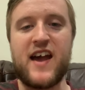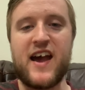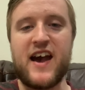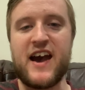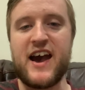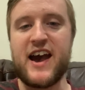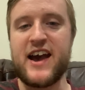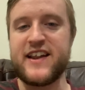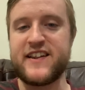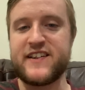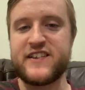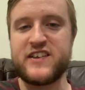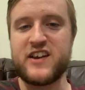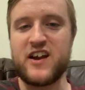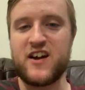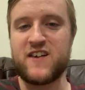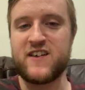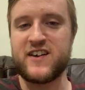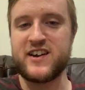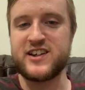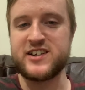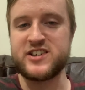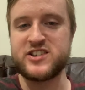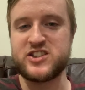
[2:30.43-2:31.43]
had
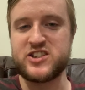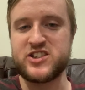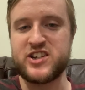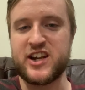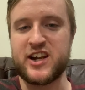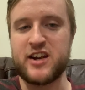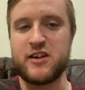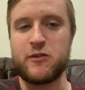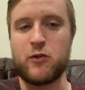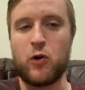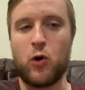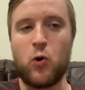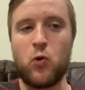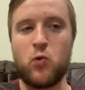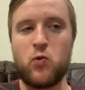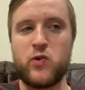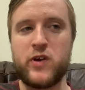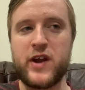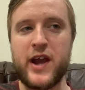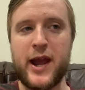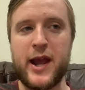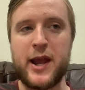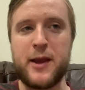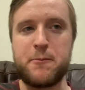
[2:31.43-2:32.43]
nothing to do all
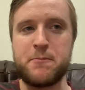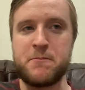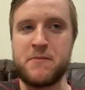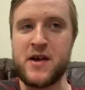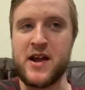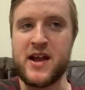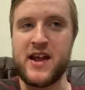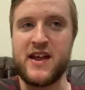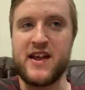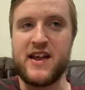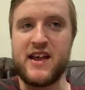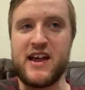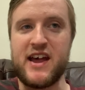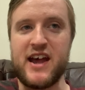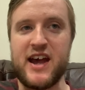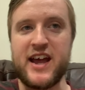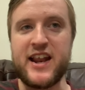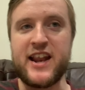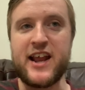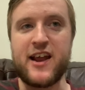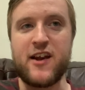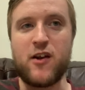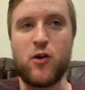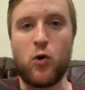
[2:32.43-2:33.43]
game,
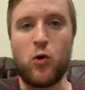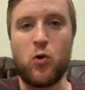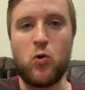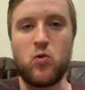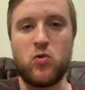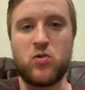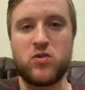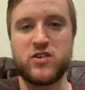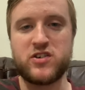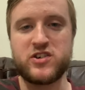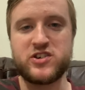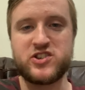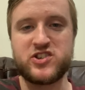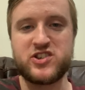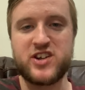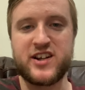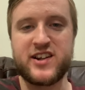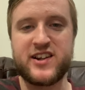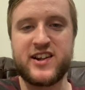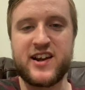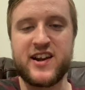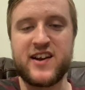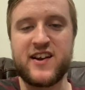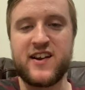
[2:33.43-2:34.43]
and then all of a
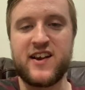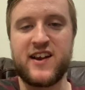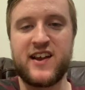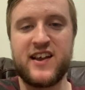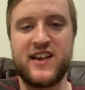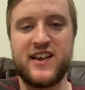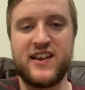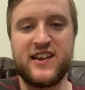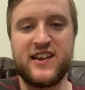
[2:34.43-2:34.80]
sudden